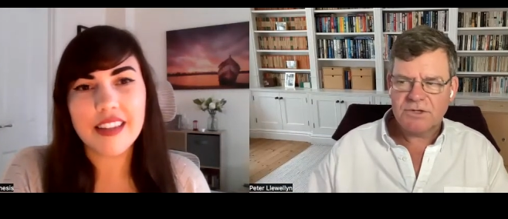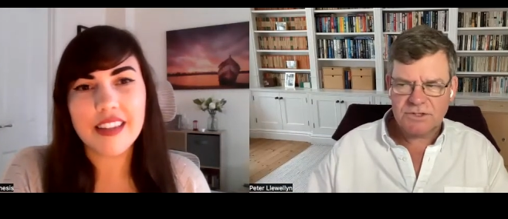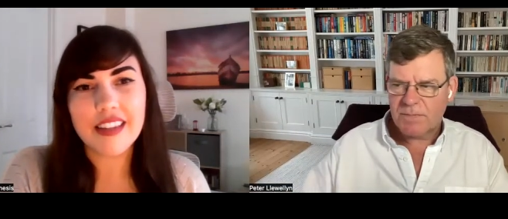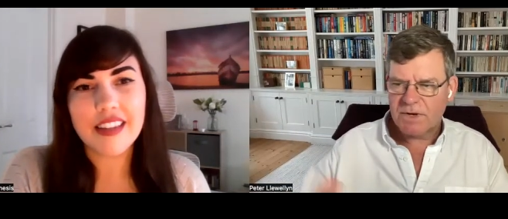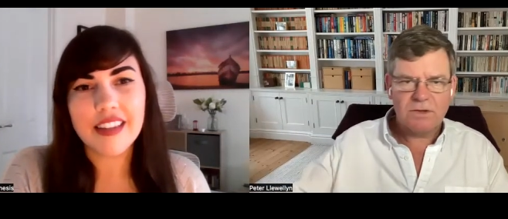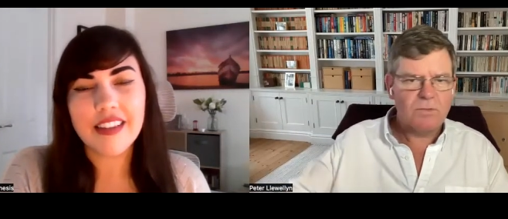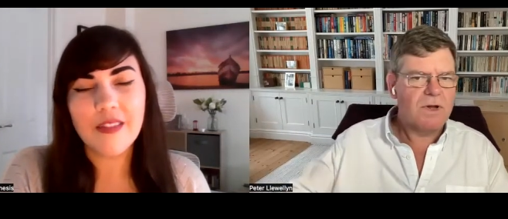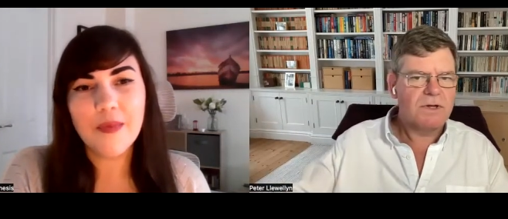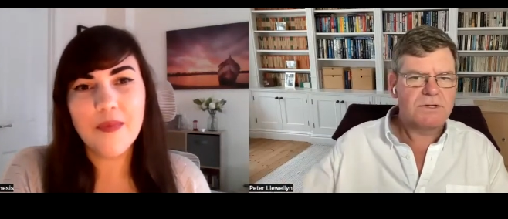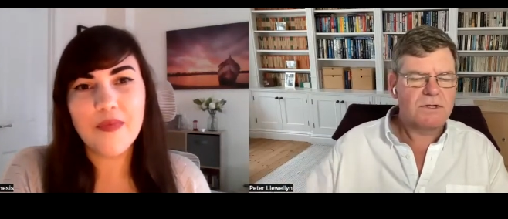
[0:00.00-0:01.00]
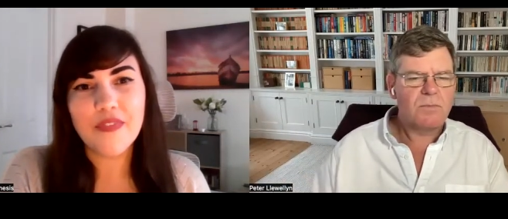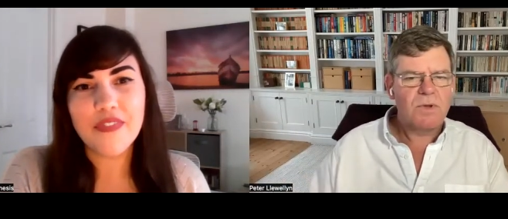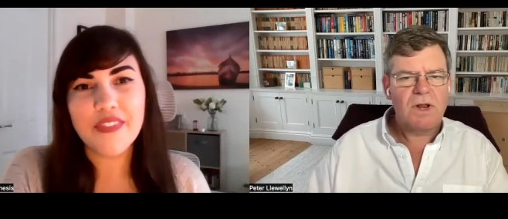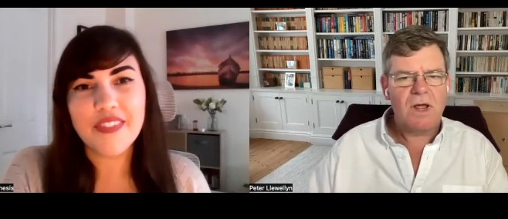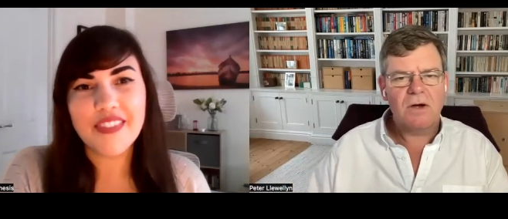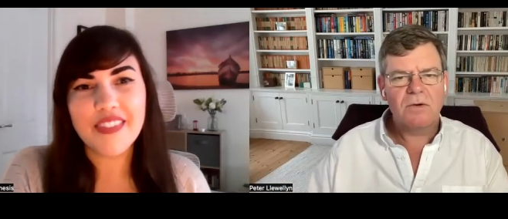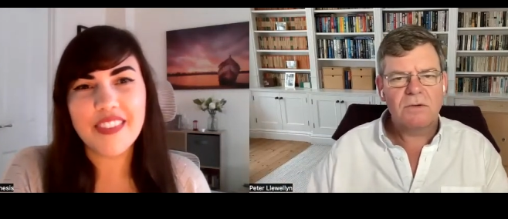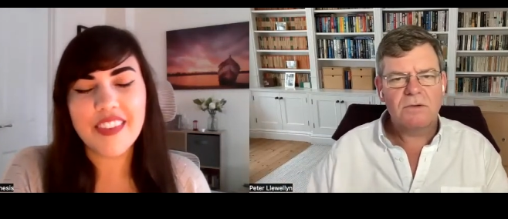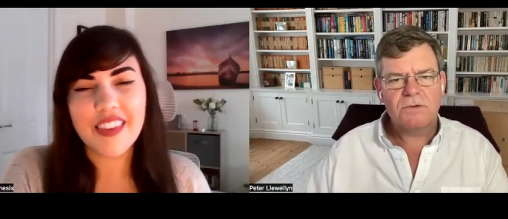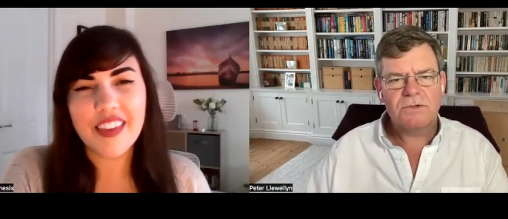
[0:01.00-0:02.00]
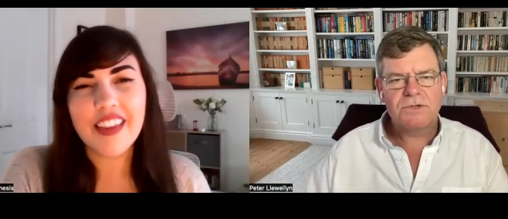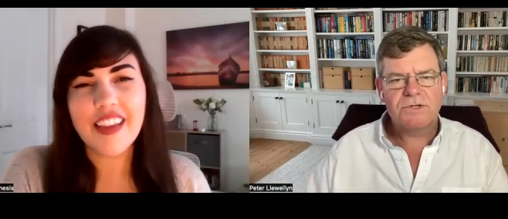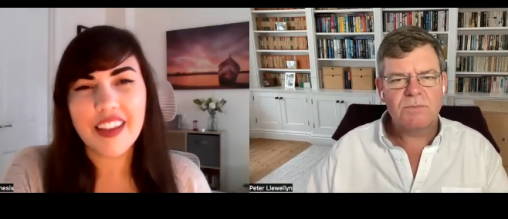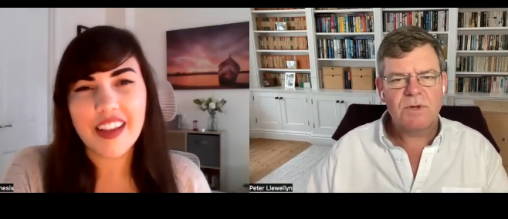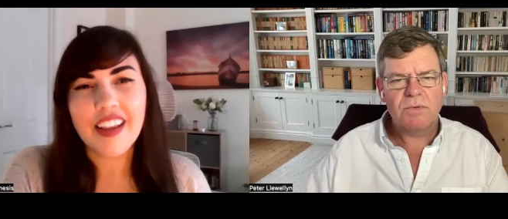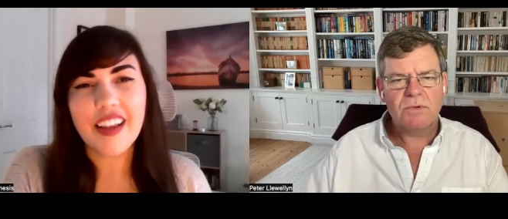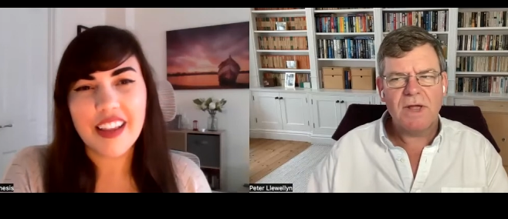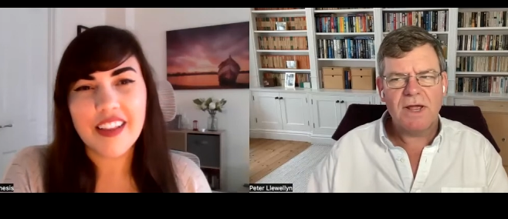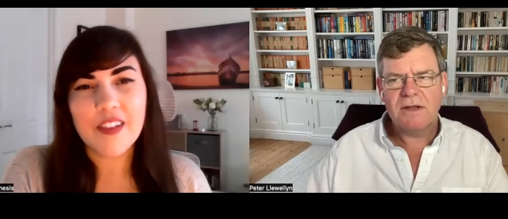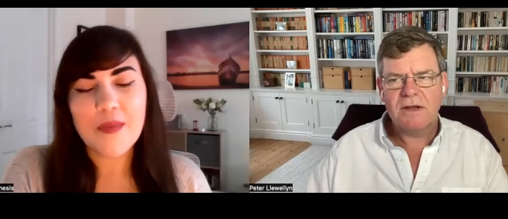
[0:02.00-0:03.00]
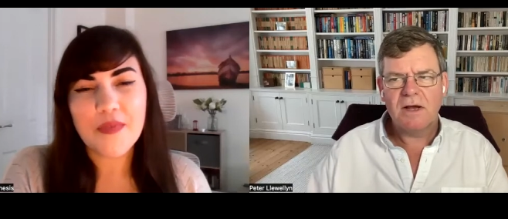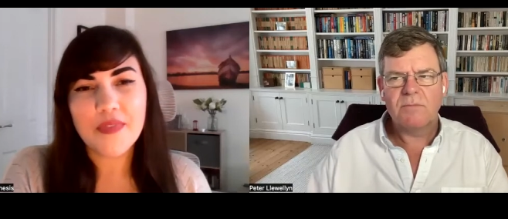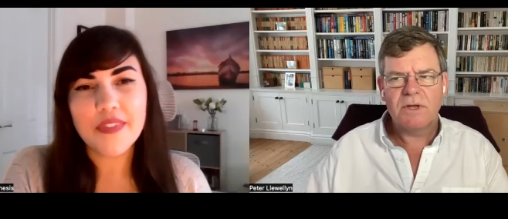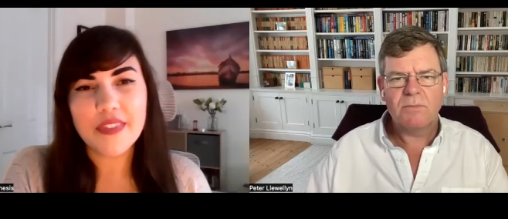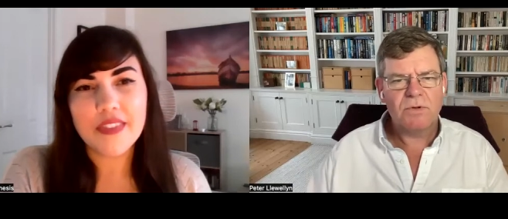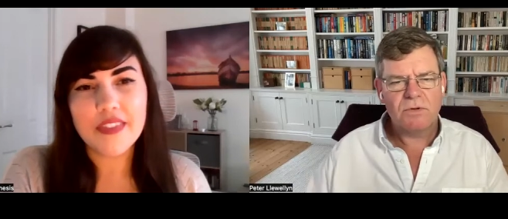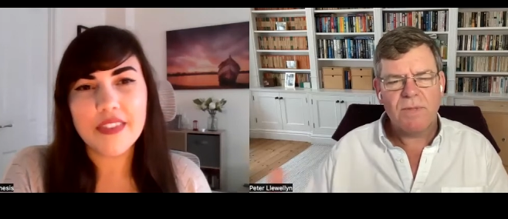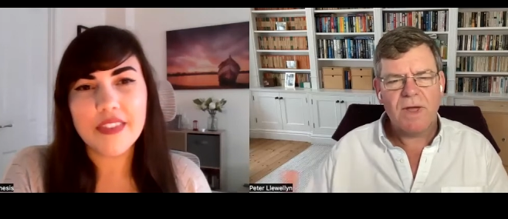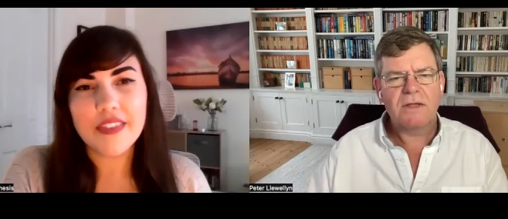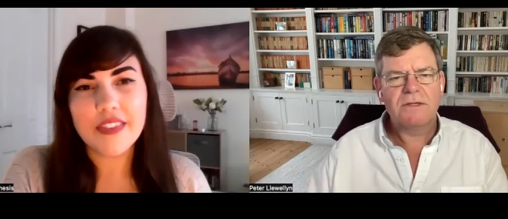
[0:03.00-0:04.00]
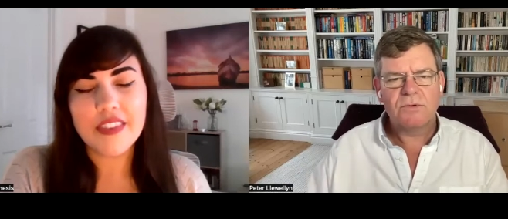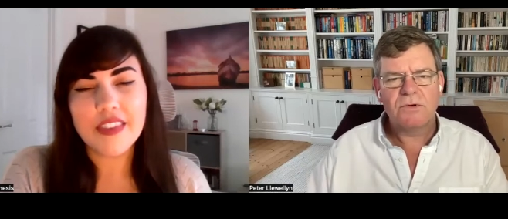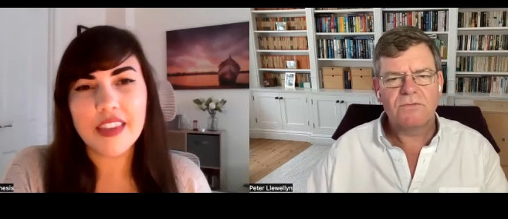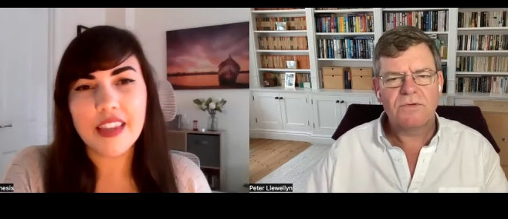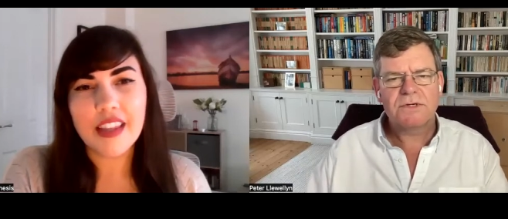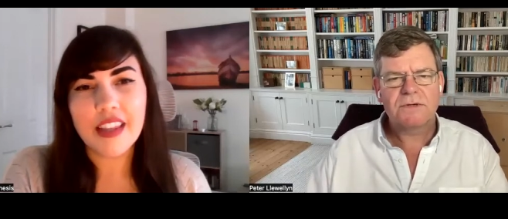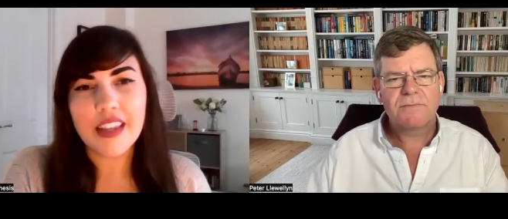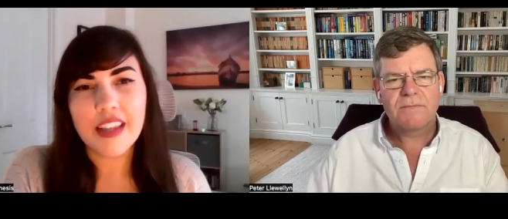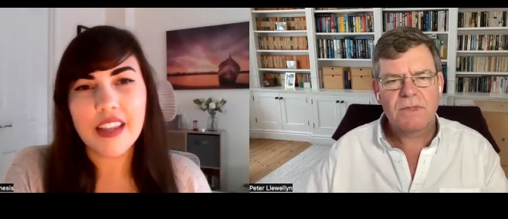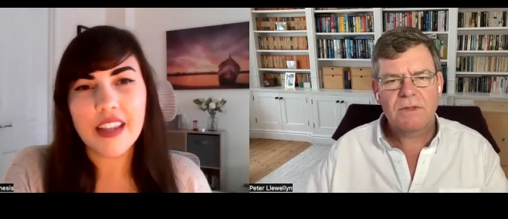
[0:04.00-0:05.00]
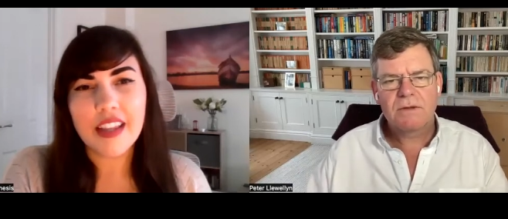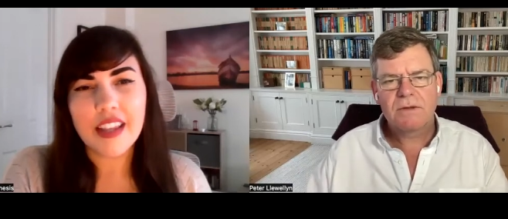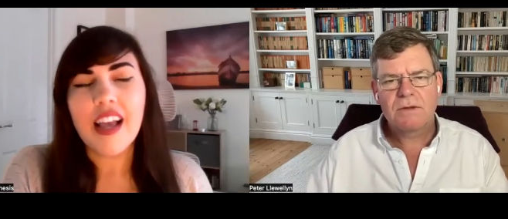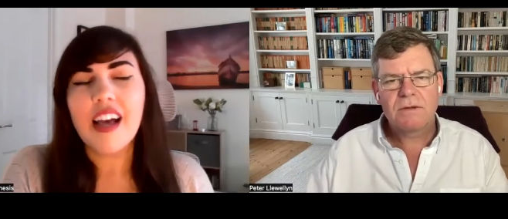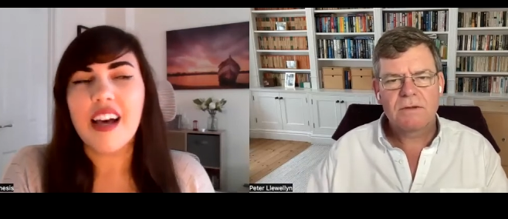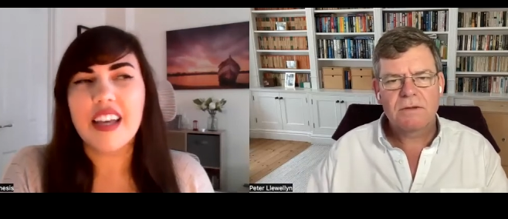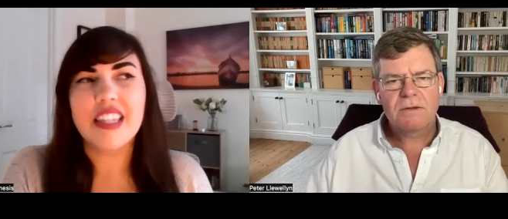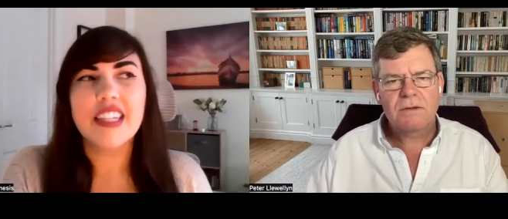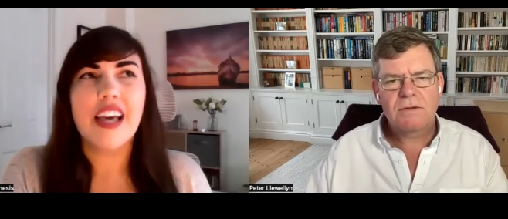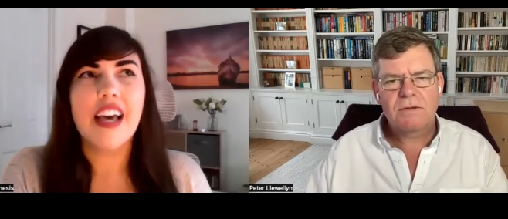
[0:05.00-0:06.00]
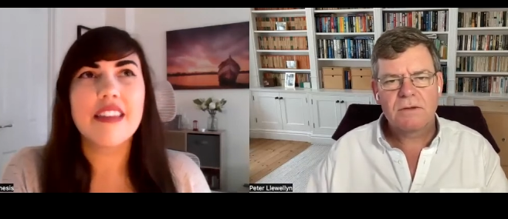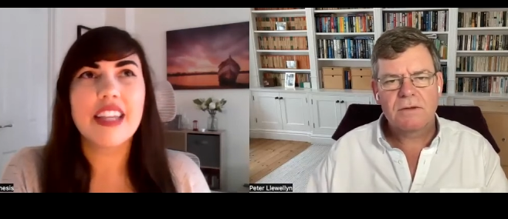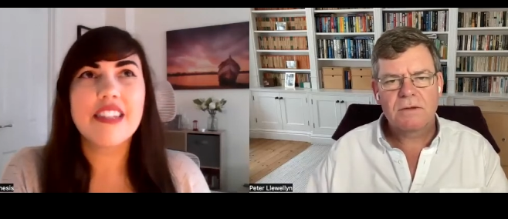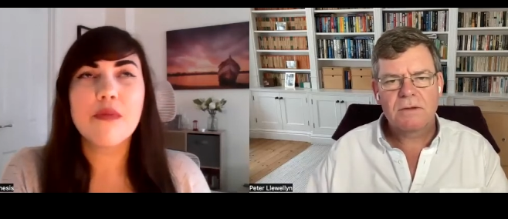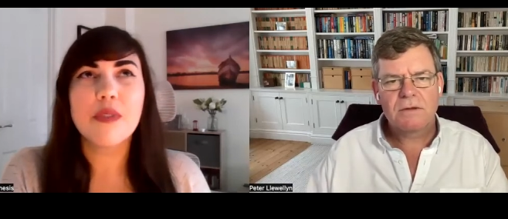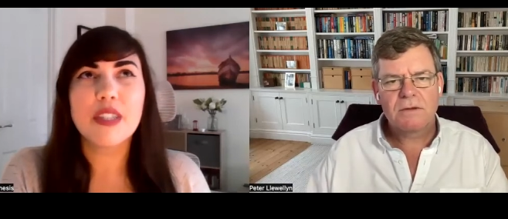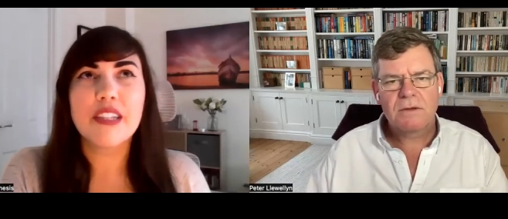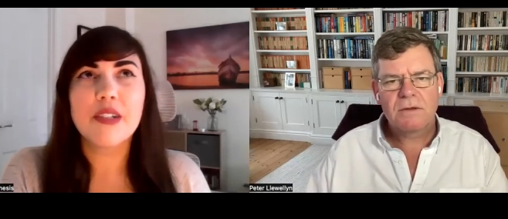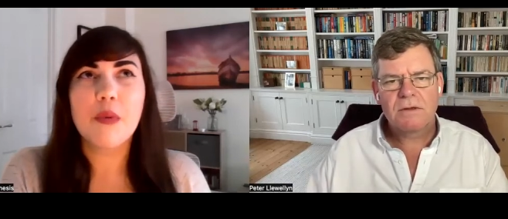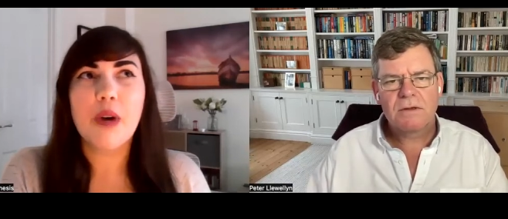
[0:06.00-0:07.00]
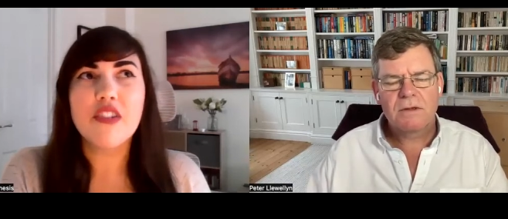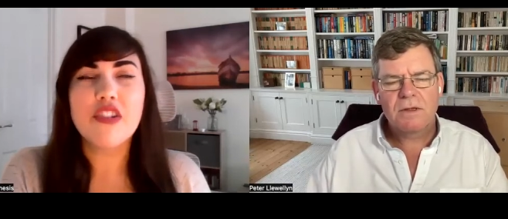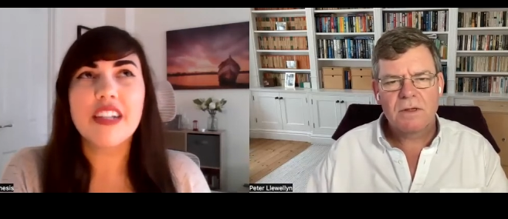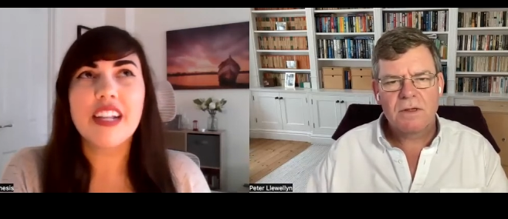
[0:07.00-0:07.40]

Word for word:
Speaker 1: that just being the way it's going to be now, or do you see people ending up being pulled back into an office?
Speaker 2: I think uh, that's a really good question,